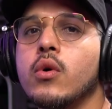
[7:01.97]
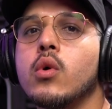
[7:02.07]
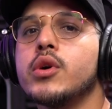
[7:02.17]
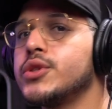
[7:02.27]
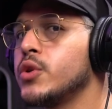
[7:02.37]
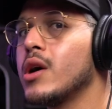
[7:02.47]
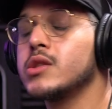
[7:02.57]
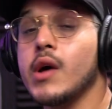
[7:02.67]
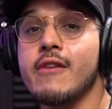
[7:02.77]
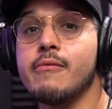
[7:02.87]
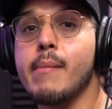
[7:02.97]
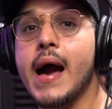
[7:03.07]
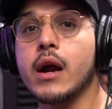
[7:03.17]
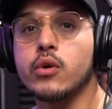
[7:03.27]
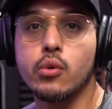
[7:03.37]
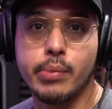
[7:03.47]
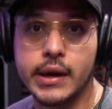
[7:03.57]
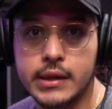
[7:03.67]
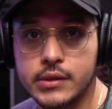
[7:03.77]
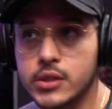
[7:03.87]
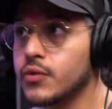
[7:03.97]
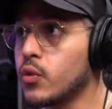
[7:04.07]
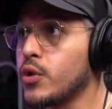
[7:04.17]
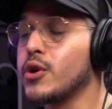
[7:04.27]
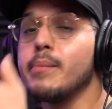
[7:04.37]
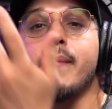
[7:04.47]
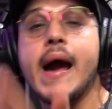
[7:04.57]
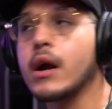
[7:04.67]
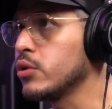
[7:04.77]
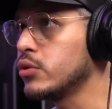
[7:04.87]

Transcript: course you also have macro buttons for your macro